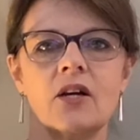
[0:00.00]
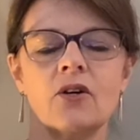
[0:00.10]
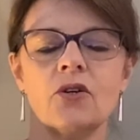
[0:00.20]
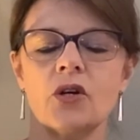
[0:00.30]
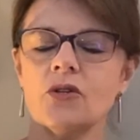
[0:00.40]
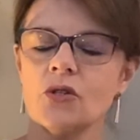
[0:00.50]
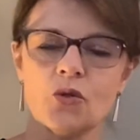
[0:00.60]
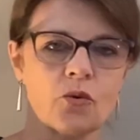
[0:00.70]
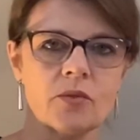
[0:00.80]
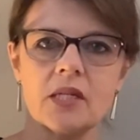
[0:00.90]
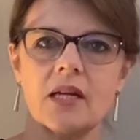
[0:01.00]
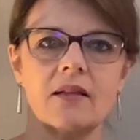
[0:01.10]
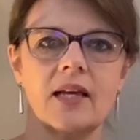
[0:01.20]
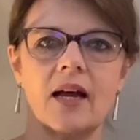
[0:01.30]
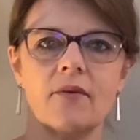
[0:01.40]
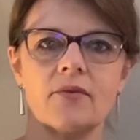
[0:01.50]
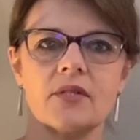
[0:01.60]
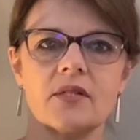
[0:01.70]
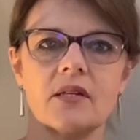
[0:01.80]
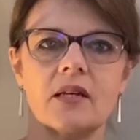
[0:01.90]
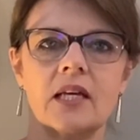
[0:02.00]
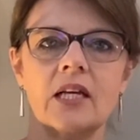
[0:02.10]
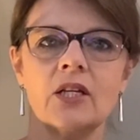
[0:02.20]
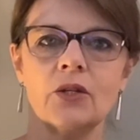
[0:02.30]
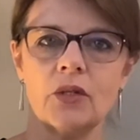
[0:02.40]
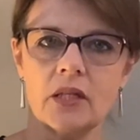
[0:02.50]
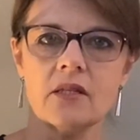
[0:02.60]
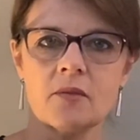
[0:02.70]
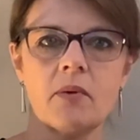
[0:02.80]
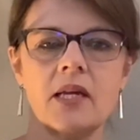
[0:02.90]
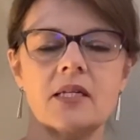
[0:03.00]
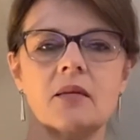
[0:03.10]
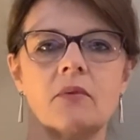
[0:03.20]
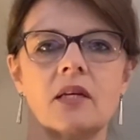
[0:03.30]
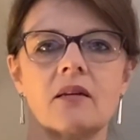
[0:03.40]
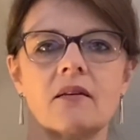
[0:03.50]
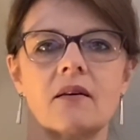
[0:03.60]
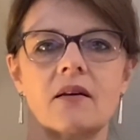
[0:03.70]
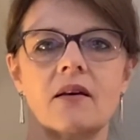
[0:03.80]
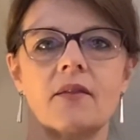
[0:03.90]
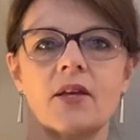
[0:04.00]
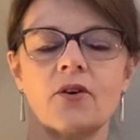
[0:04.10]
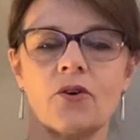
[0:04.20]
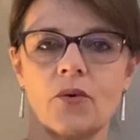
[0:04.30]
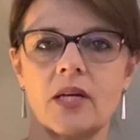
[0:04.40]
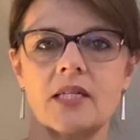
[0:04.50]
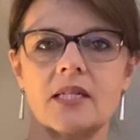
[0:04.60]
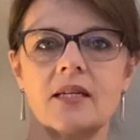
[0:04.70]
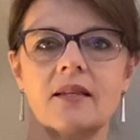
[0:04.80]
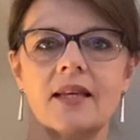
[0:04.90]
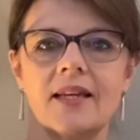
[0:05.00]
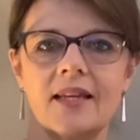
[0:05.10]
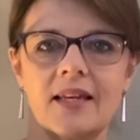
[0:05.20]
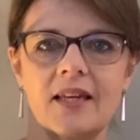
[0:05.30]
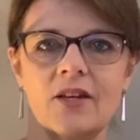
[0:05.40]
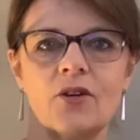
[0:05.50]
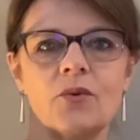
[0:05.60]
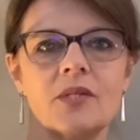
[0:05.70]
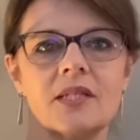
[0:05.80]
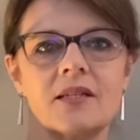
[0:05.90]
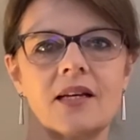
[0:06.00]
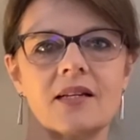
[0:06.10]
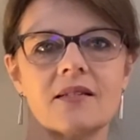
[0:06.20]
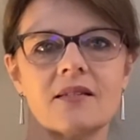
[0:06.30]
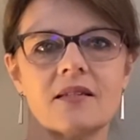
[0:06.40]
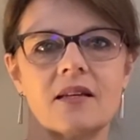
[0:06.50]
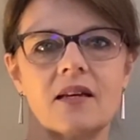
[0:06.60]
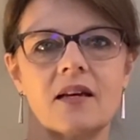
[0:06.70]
are no storms in our lives, including this pandemic, that are greater than He who is in us.